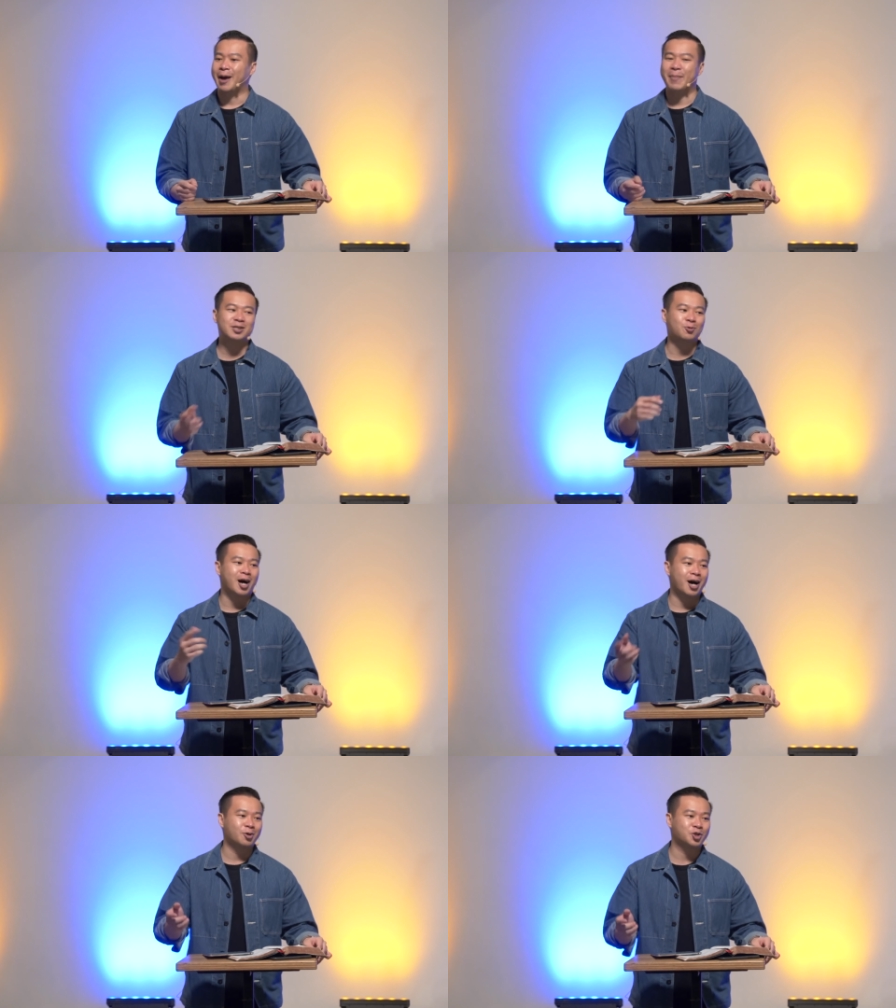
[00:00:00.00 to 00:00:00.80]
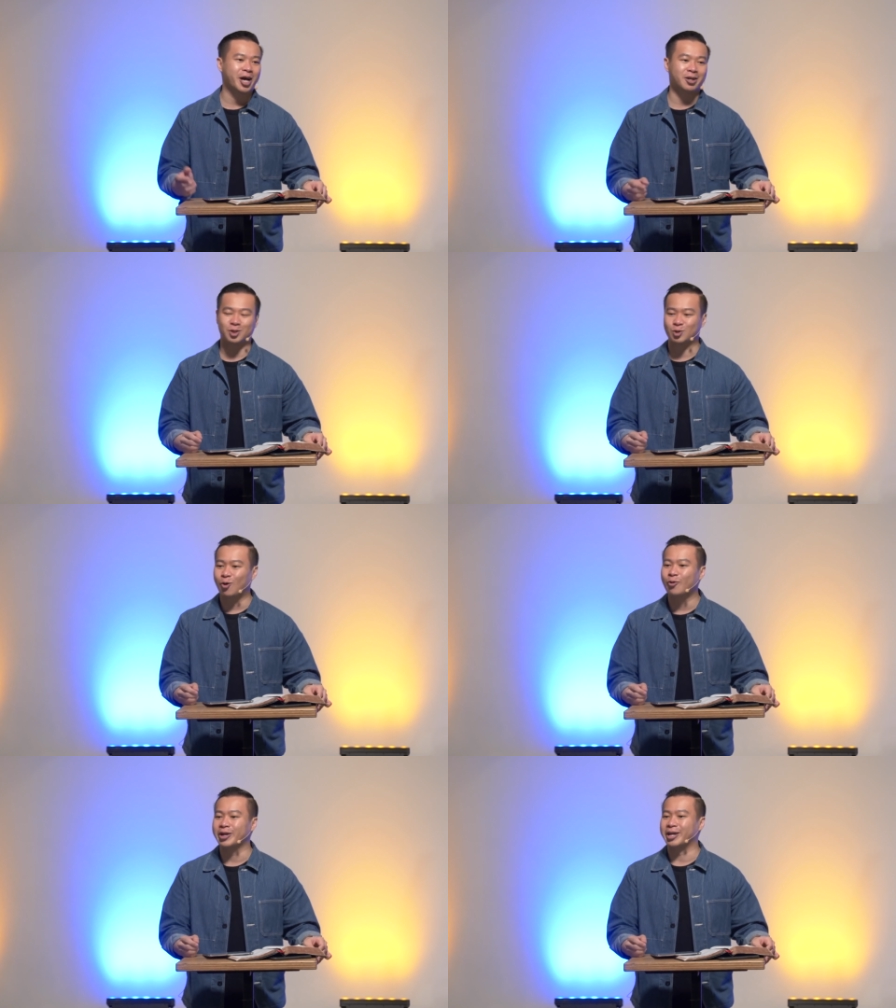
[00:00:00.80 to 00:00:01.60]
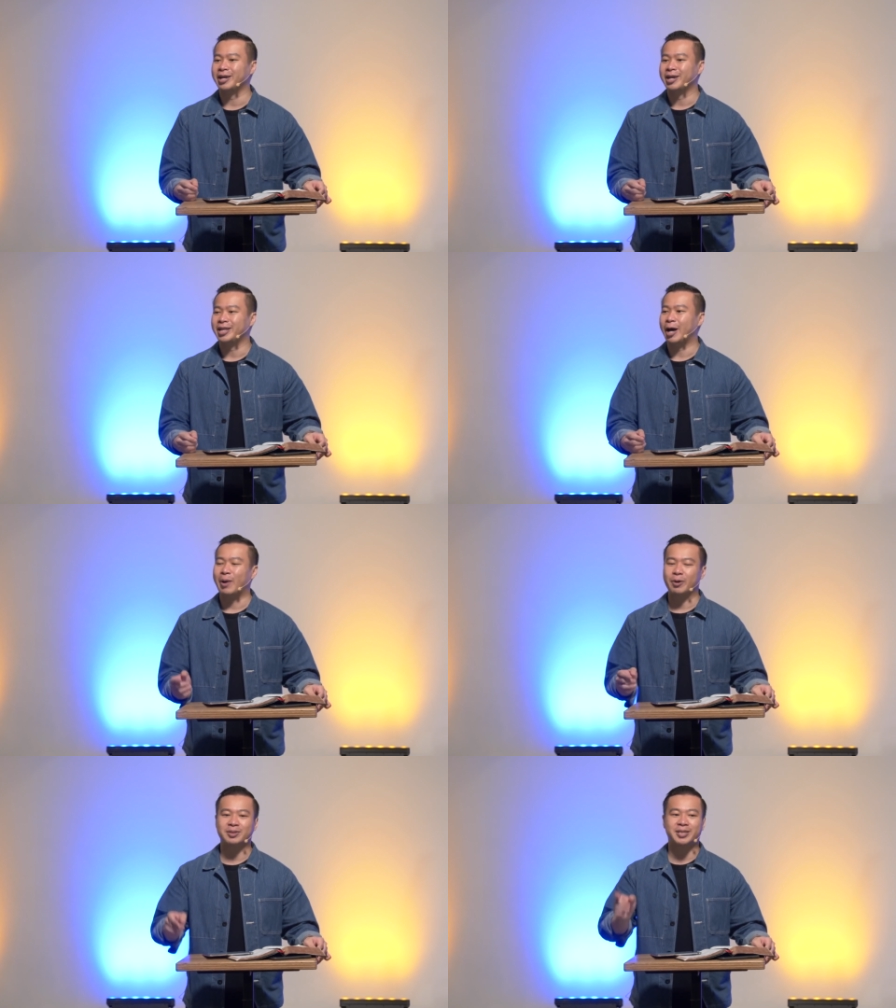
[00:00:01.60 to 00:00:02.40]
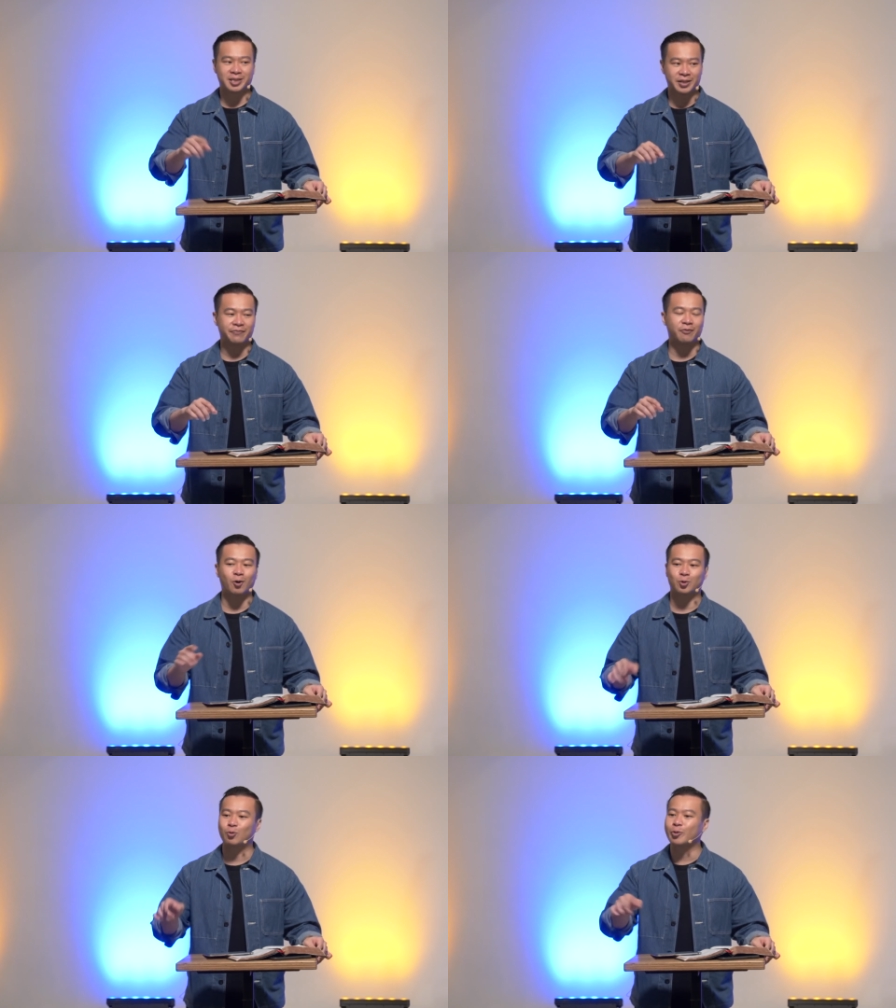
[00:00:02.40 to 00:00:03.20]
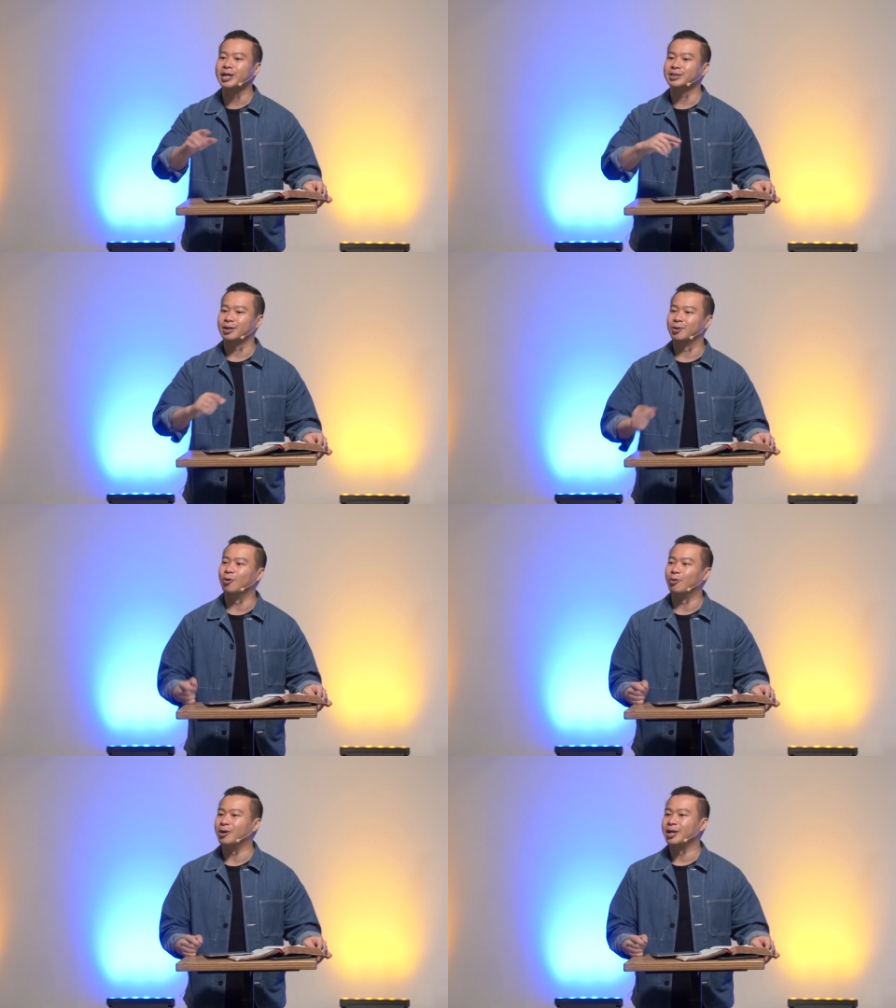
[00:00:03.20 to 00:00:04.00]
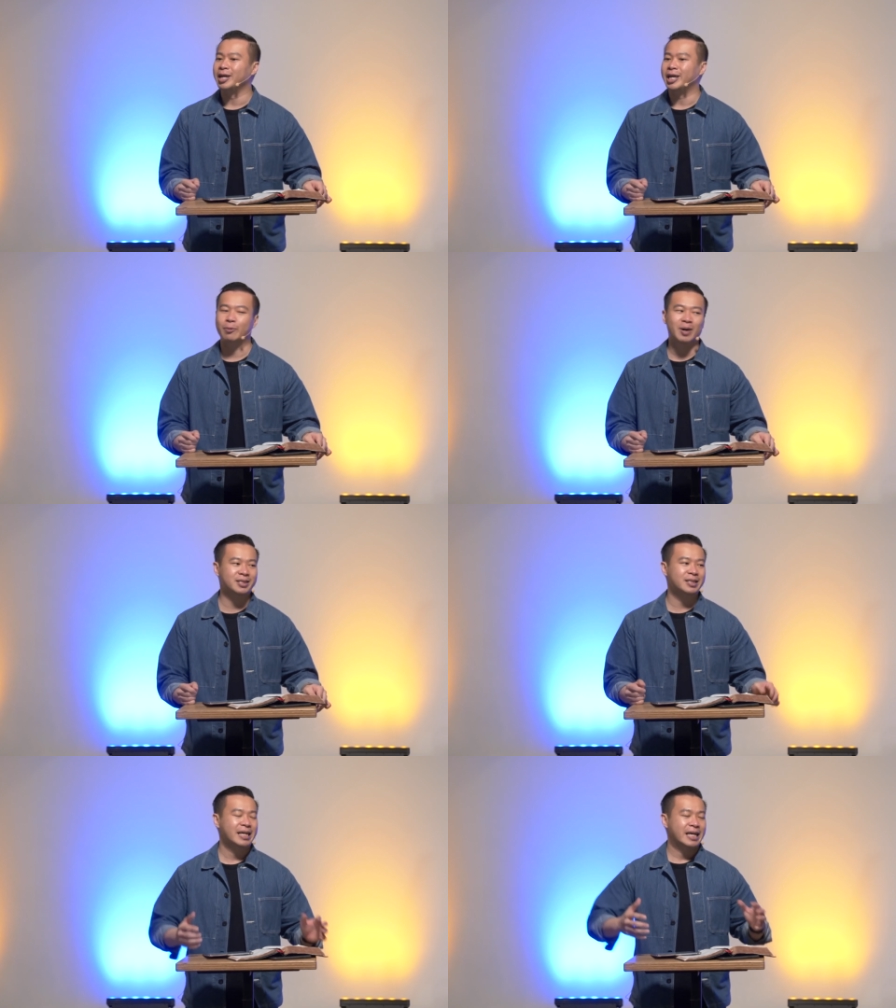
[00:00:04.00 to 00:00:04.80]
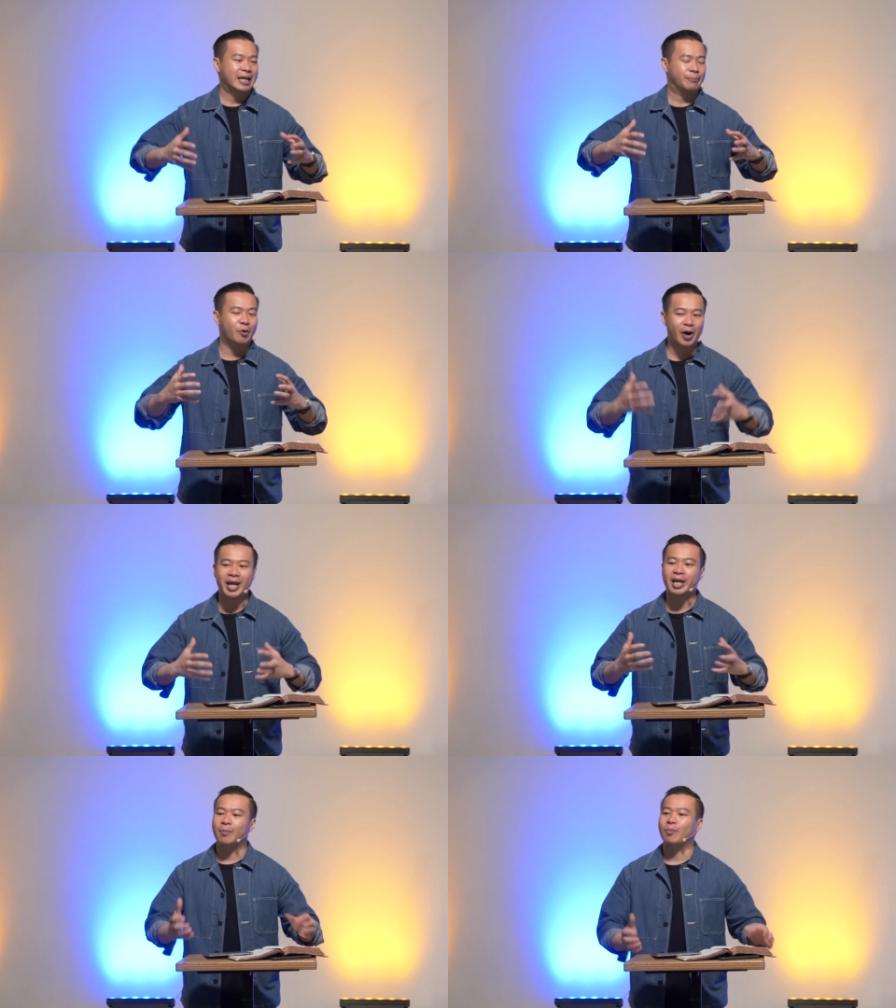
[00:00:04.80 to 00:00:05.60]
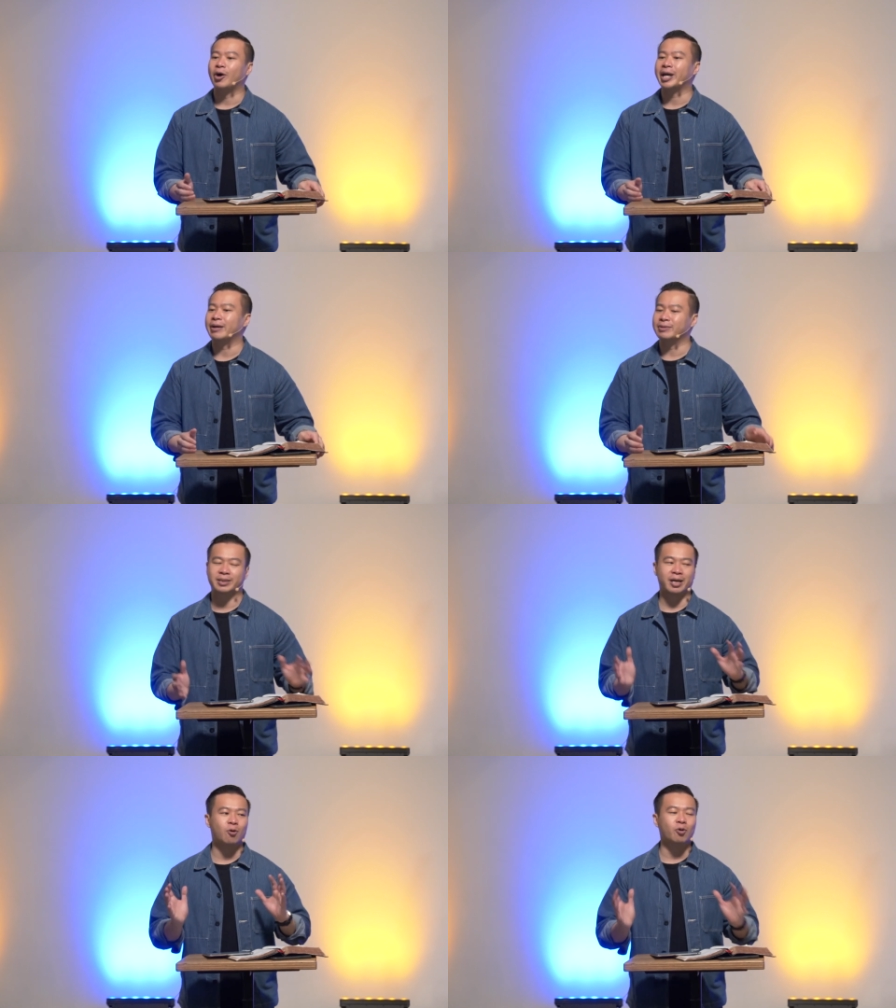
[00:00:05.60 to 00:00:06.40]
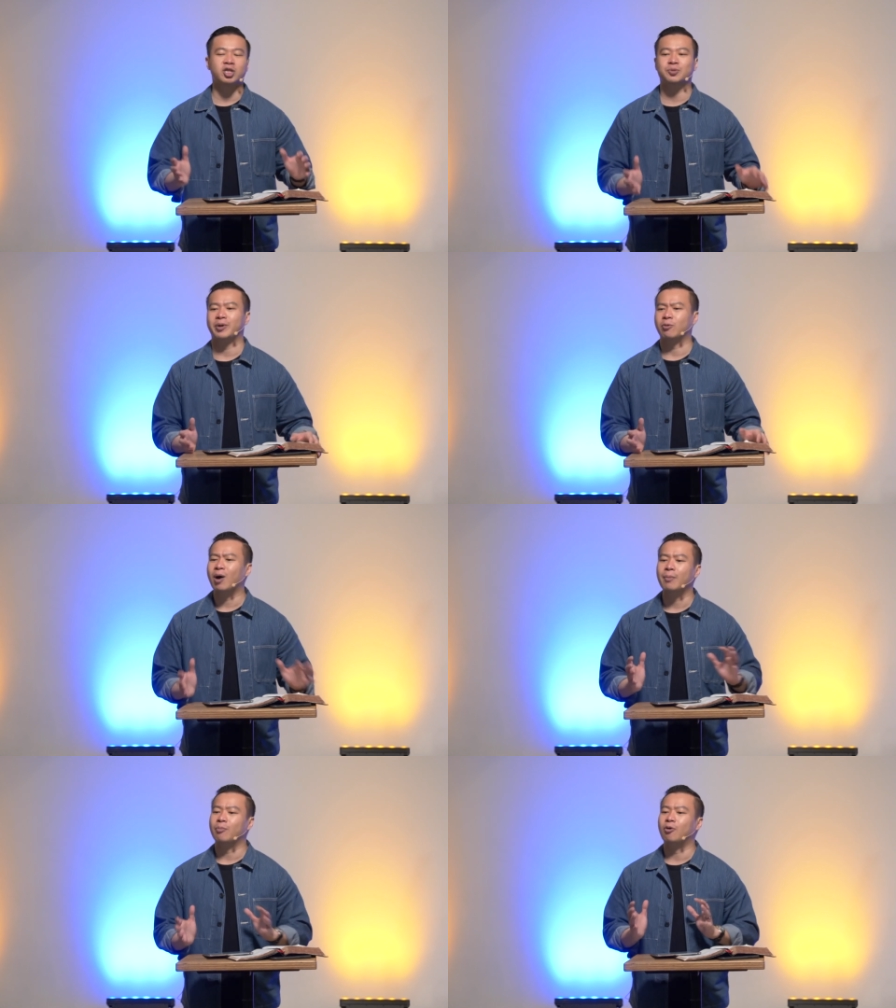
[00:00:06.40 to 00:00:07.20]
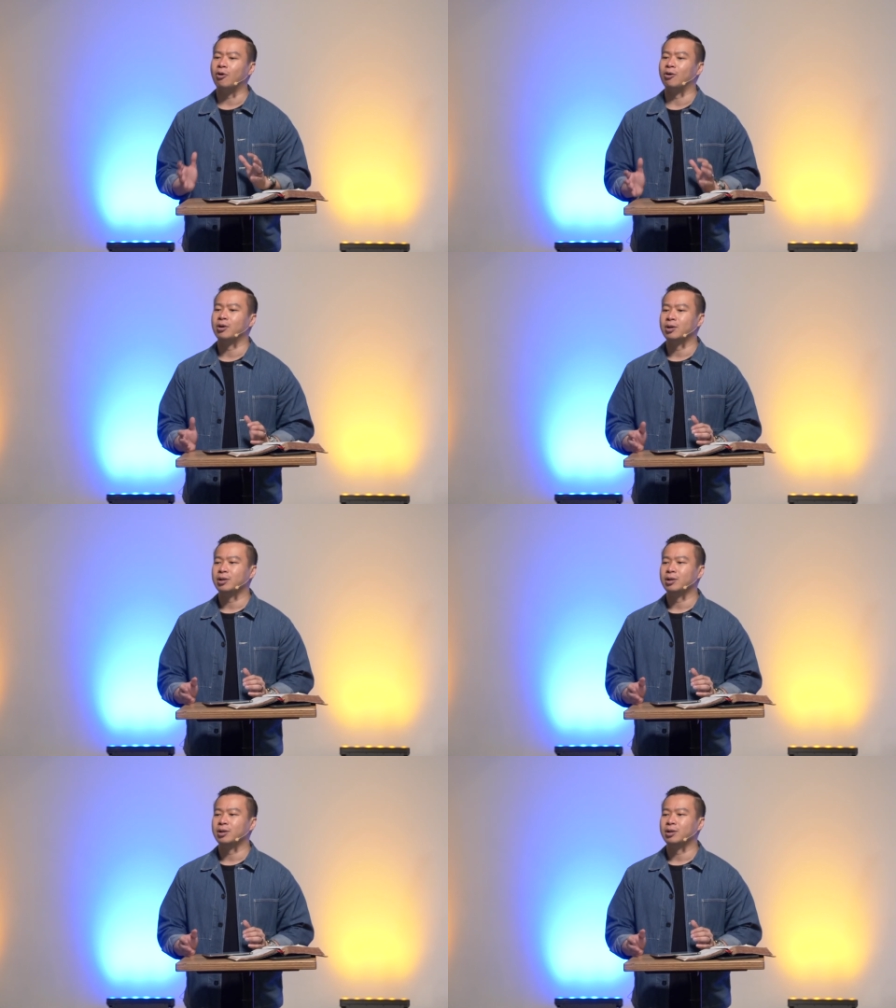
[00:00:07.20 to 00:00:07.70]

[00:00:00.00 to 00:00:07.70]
And Max Lucado shared the story that when he was 64, two years ago, he was praying in the morning and was saying, Holy Spirit, what more?